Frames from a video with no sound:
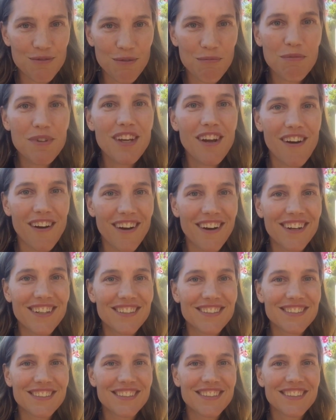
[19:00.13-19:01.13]
will be
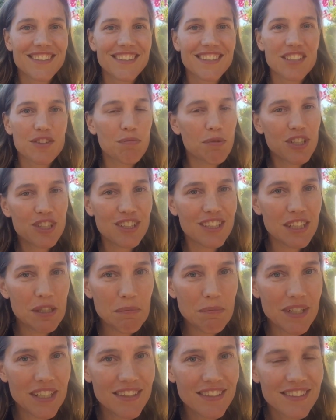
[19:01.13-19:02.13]
hard, especially
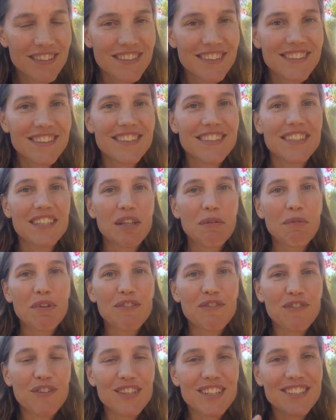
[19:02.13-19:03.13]
the men,
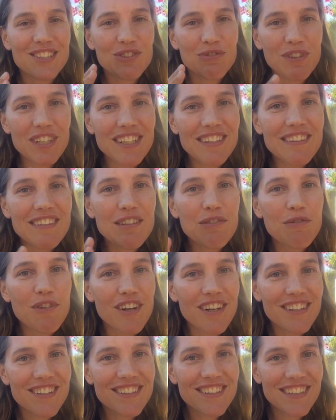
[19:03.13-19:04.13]
but for
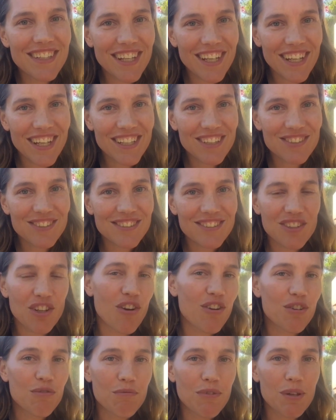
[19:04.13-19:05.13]
21 days,
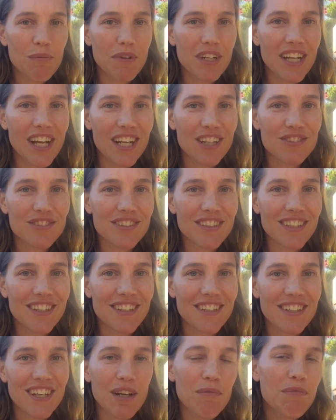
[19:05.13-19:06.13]
no, the women
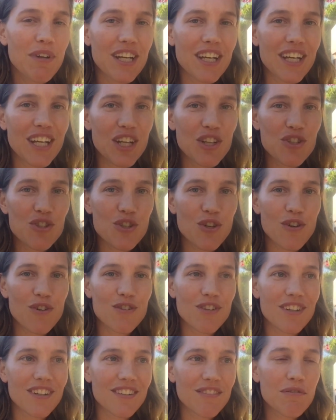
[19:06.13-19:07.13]
actually, I'm making a
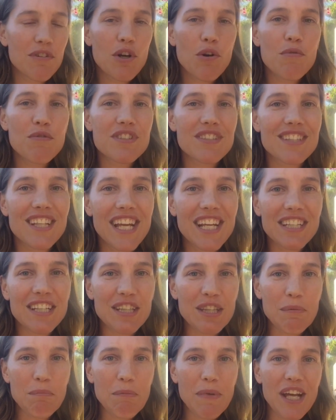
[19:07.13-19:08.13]
joke. We always think
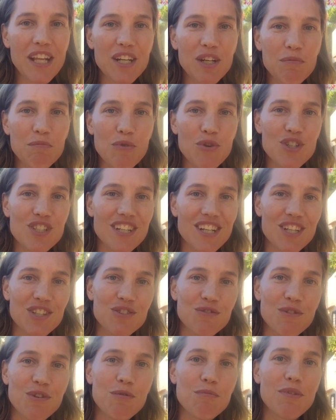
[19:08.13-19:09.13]
that the men are more
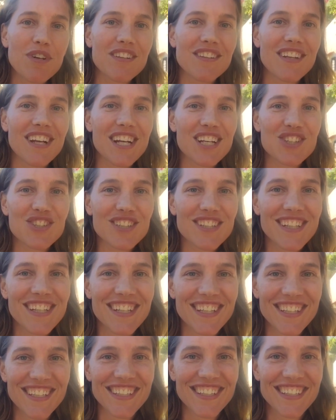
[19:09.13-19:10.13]
sexual, but
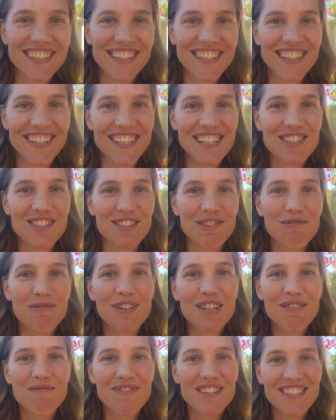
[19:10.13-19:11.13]
actually it's a
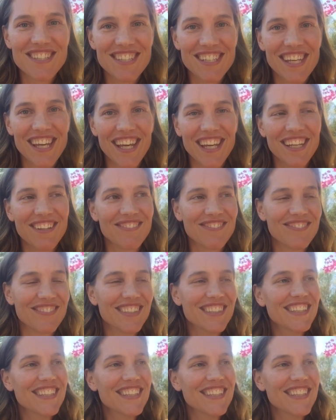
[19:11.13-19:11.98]
women's game.